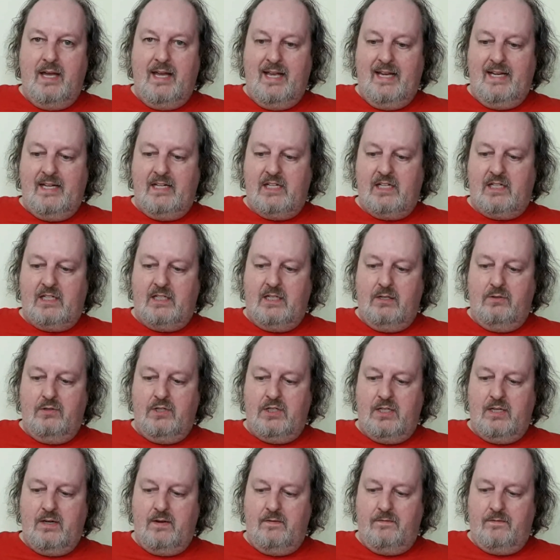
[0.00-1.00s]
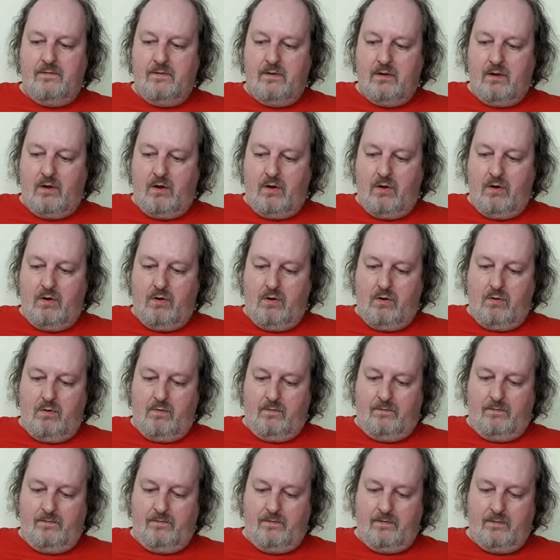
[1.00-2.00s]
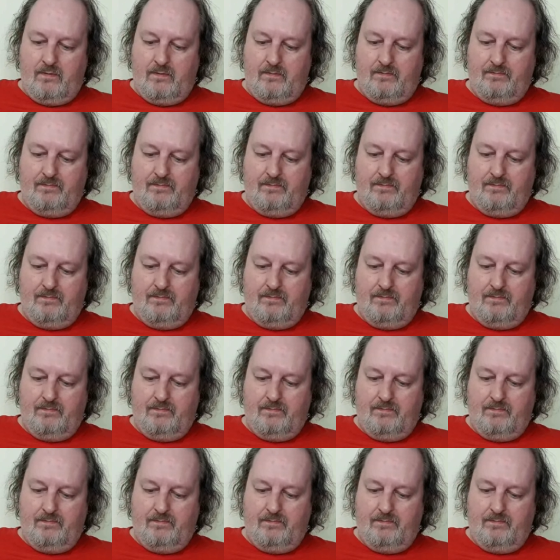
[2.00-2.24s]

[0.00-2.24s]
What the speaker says: exclusive of